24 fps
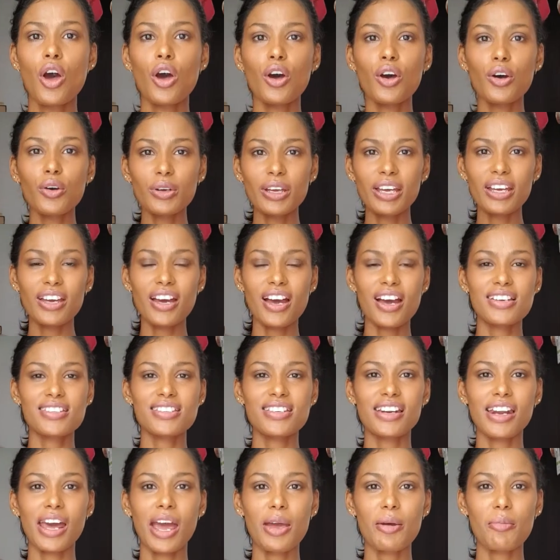Okay guys,
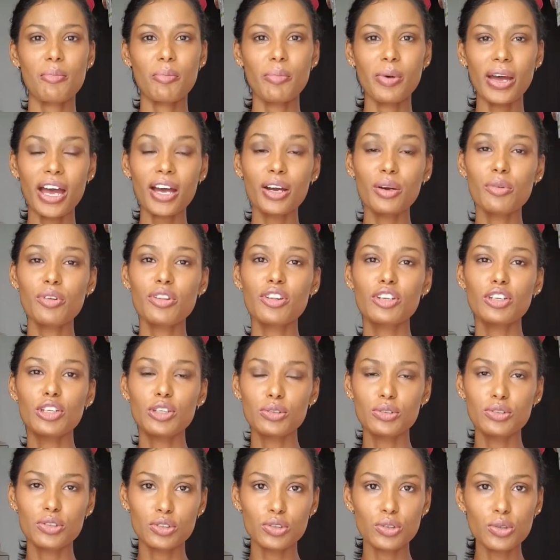and I am back with a new
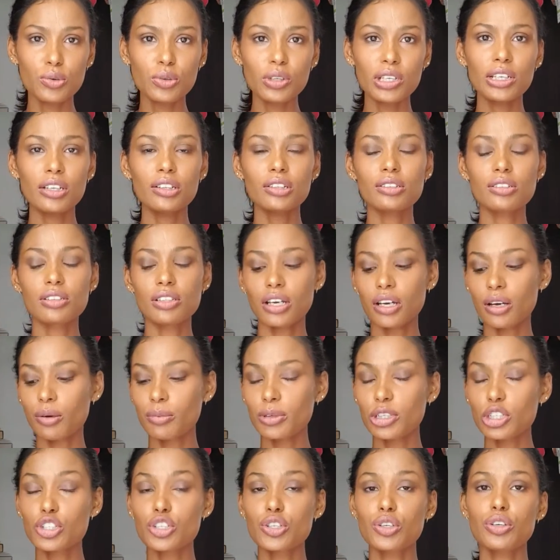tutorial. Today I'm
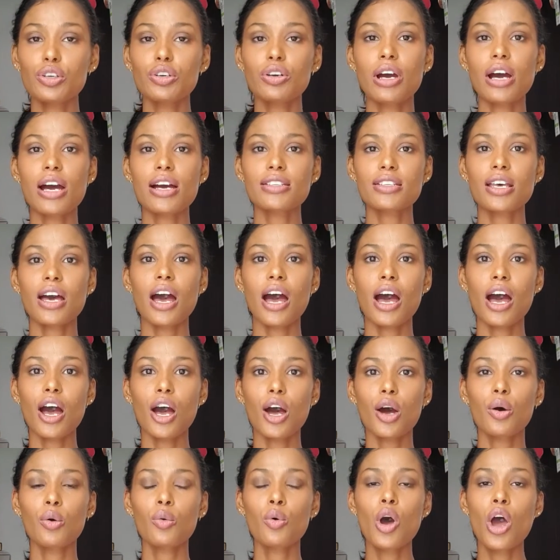going to show you guys
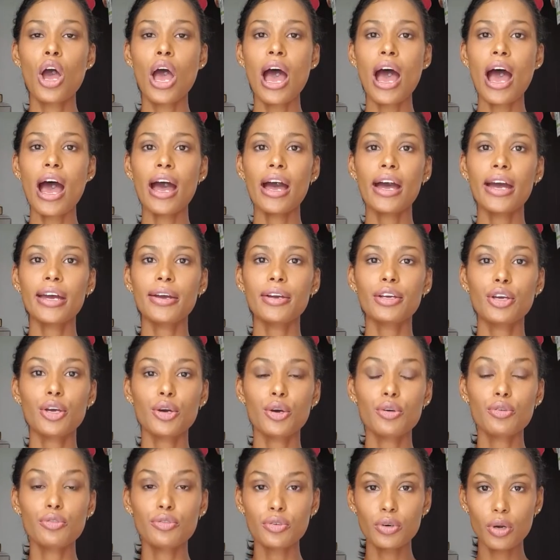how I
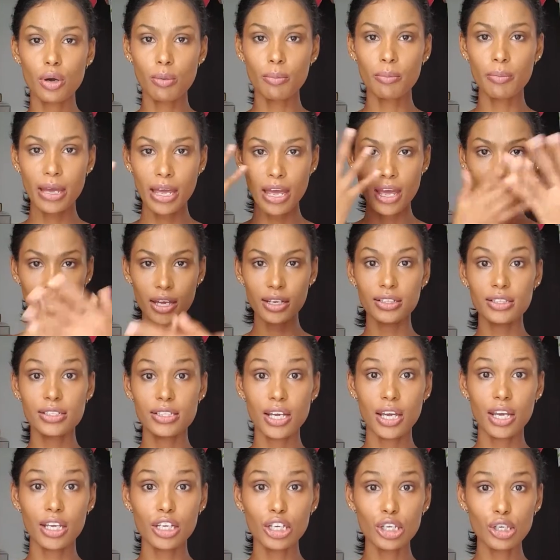go from a
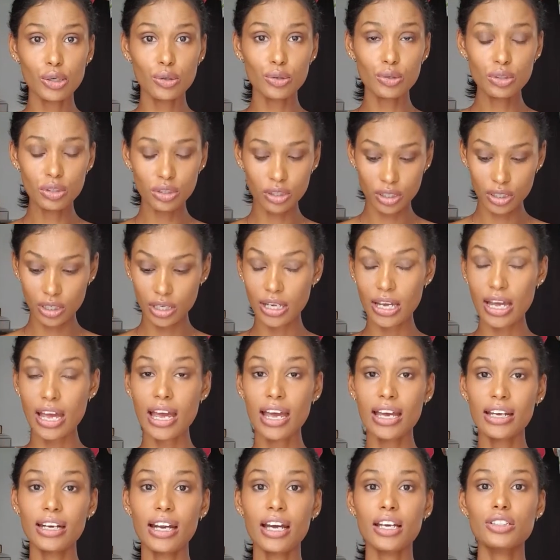day look
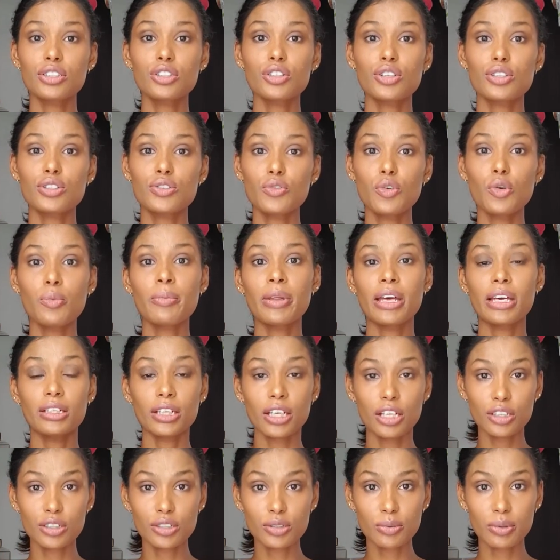and I transform that
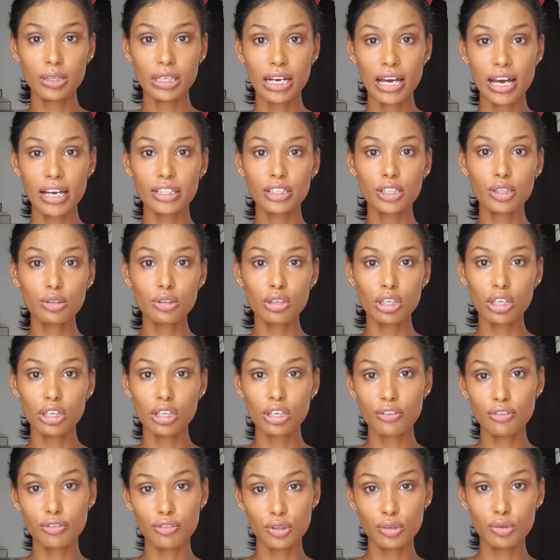into a night look in
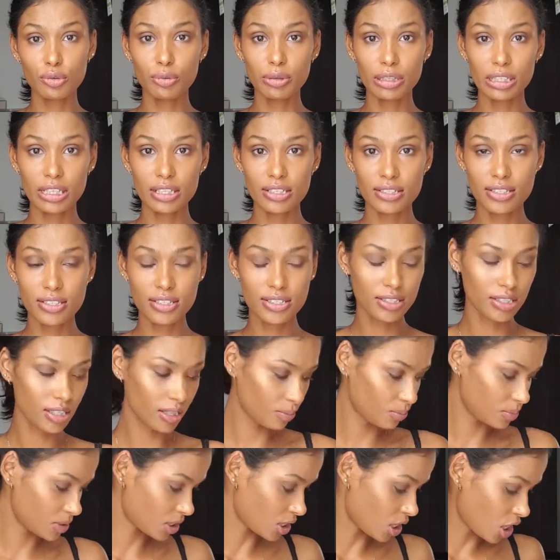a few quick easy
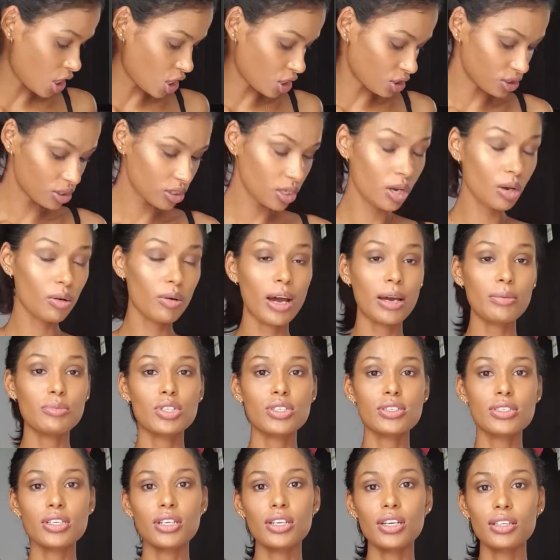steps. So I'm
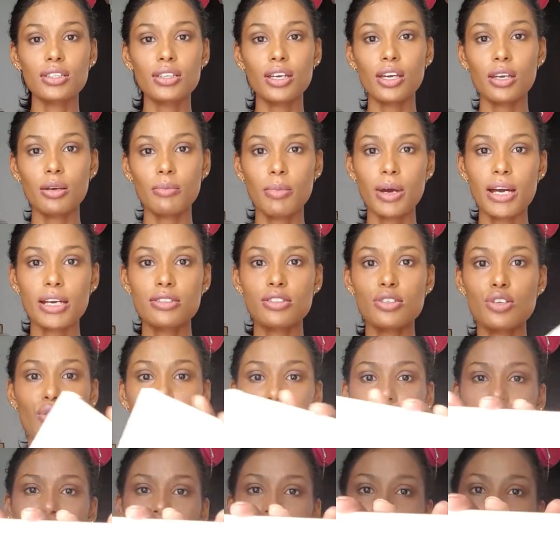just going to take my Self
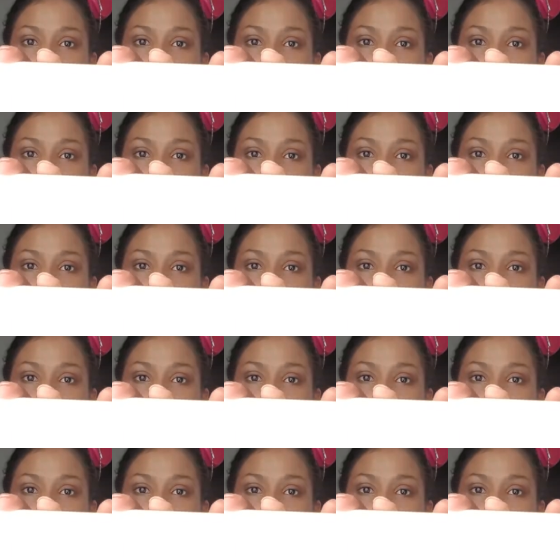X